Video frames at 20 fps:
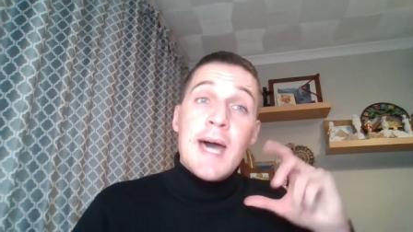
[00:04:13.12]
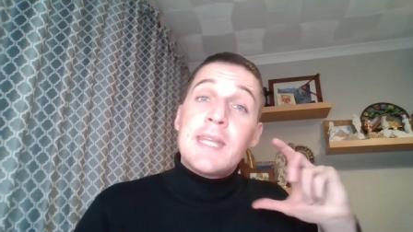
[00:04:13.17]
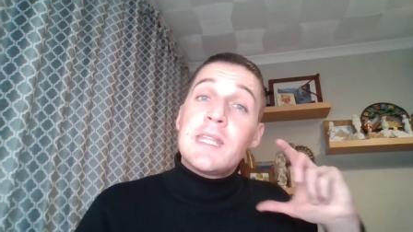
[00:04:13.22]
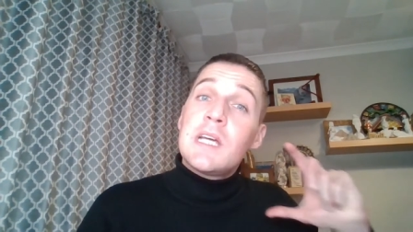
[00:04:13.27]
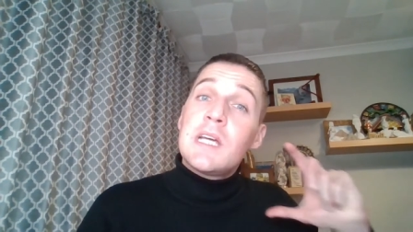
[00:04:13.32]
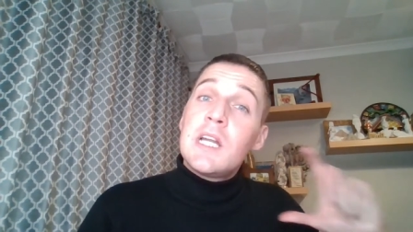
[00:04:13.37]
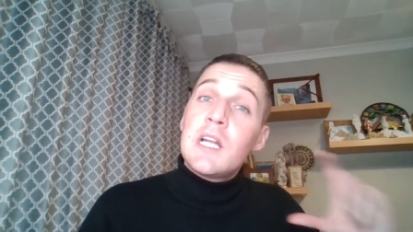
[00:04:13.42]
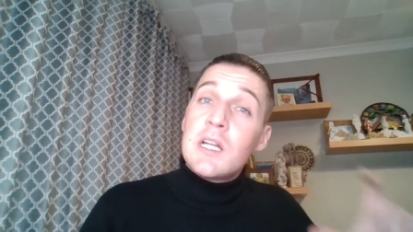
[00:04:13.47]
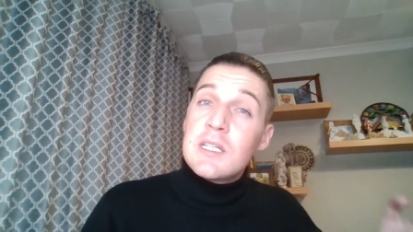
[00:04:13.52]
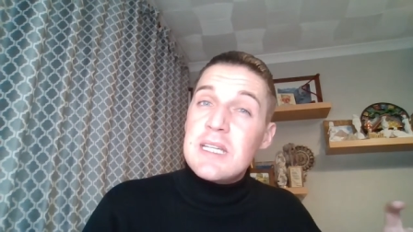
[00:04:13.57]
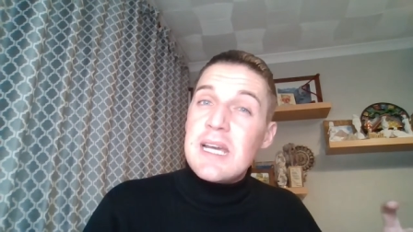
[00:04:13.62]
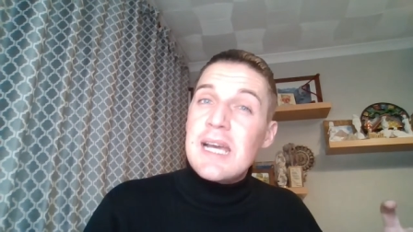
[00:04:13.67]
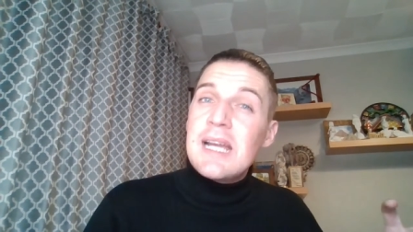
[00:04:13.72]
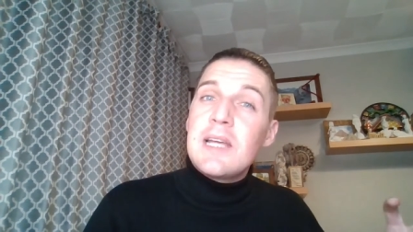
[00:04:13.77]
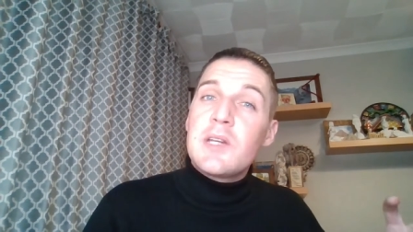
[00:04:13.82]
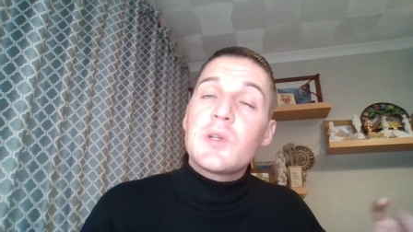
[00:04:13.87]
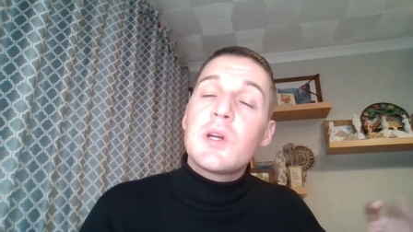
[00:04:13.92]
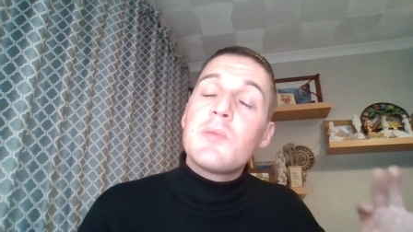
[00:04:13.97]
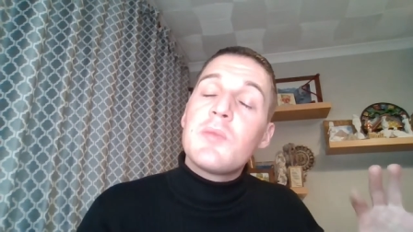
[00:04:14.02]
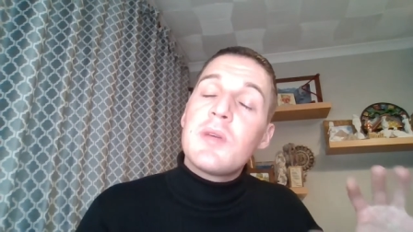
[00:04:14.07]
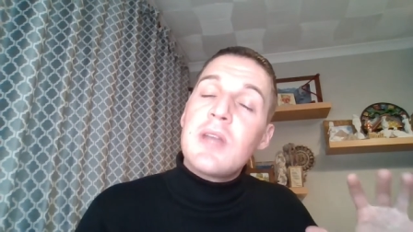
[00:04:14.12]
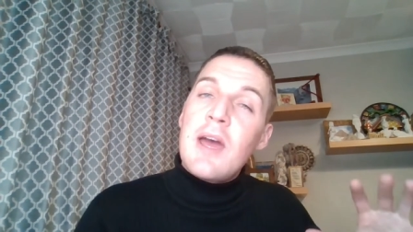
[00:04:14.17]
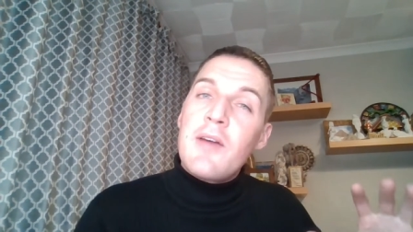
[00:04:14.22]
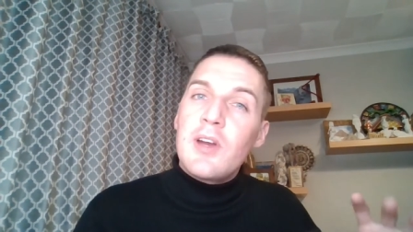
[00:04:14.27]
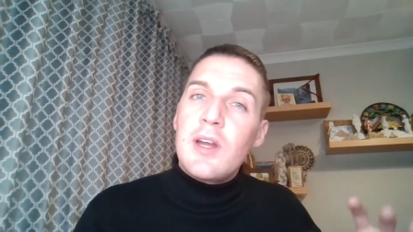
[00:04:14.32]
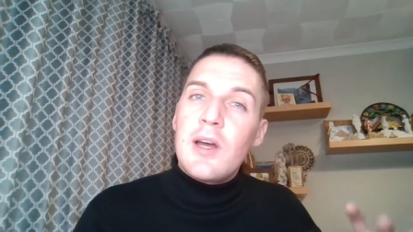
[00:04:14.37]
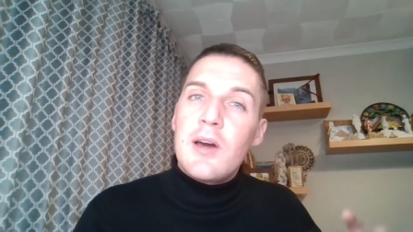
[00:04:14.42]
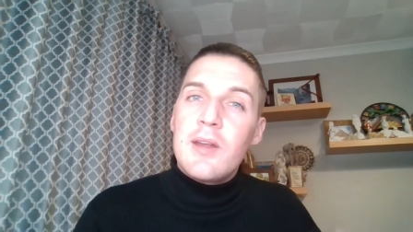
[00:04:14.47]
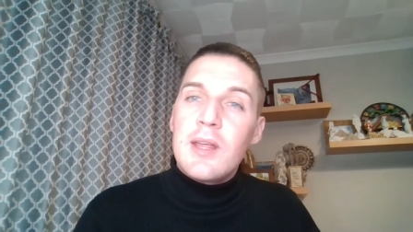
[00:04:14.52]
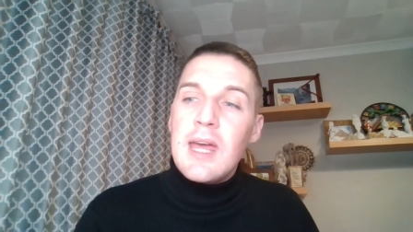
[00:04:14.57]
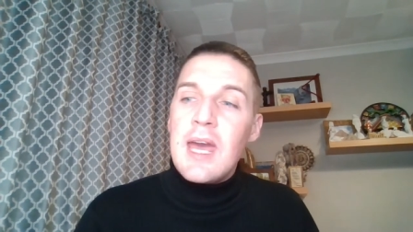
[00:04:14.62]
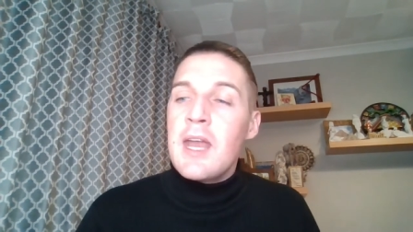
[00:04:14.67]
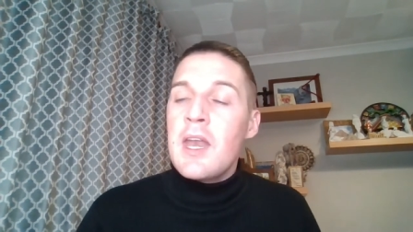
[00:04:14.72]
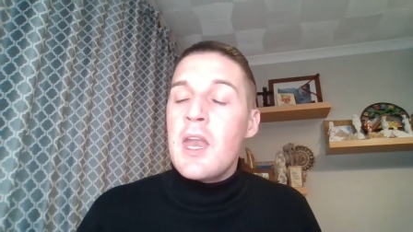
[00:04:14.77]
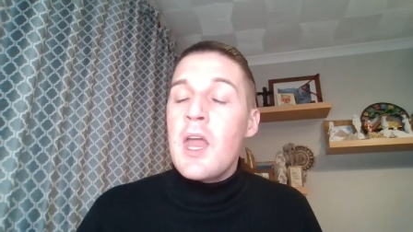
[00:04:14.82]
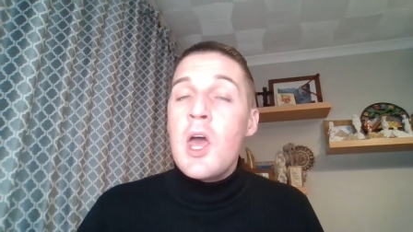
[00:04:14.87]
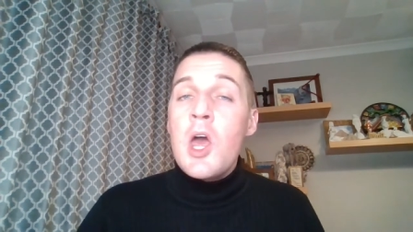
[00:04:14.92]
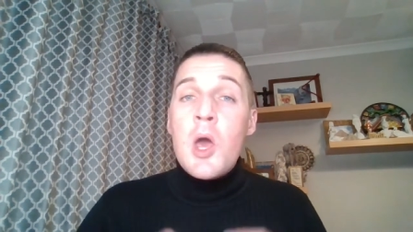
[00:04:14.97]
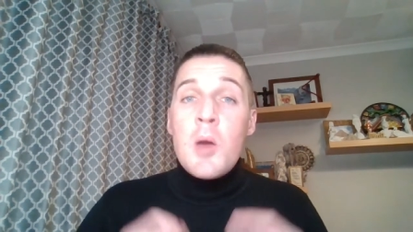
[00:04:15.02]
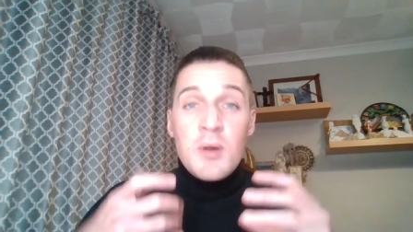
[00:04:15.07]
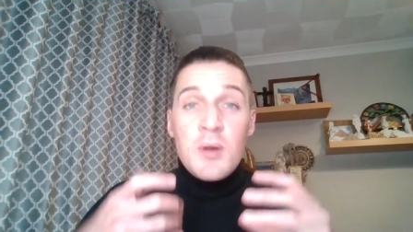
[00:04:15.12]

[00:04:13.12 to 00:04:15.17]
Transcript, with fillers: and the little daily treatment every now and again.